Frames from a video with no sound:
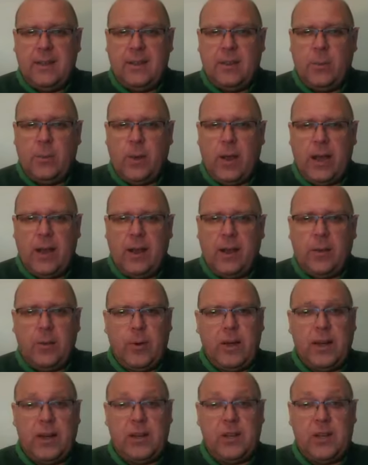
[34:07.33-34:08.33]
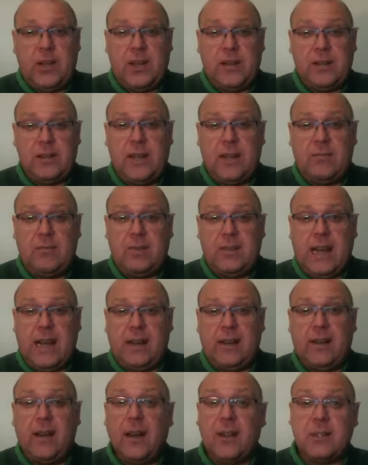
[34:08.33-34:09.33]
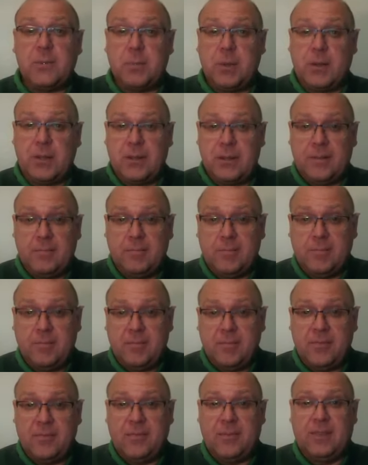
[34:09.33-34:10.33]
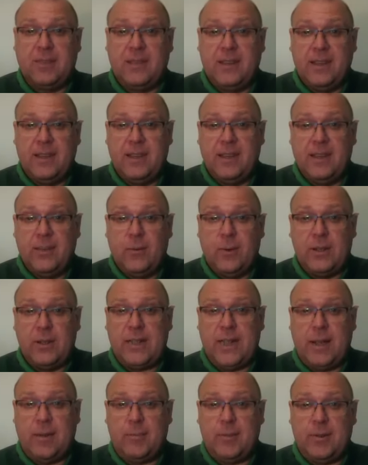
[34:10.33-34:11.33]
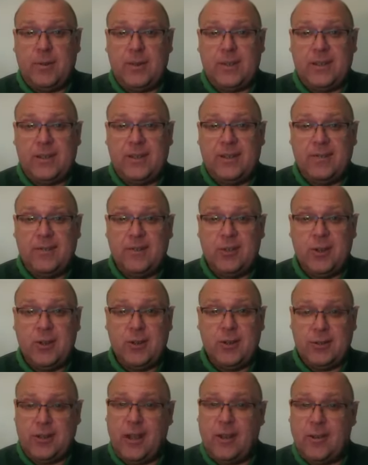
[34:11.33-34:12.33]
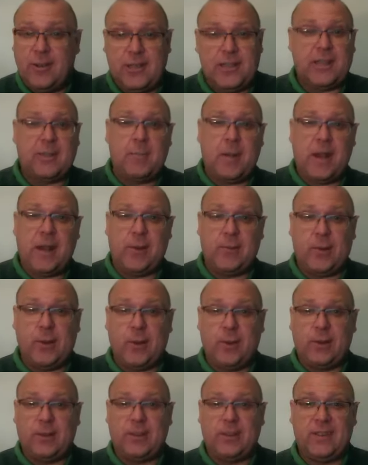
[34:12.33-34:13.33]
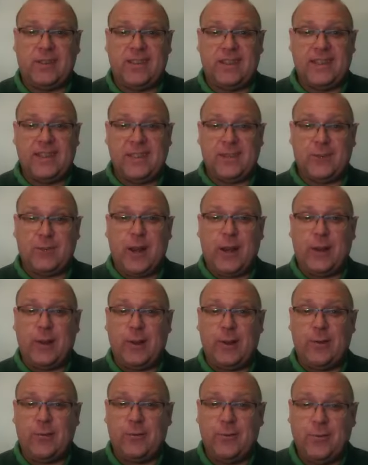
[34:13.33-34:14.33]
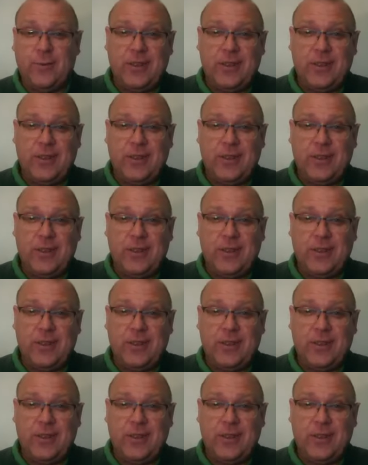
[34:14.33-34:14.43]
the way I read it, she doesn't even tell her husband what's happened to the son. She just goes to the man of God, straight off.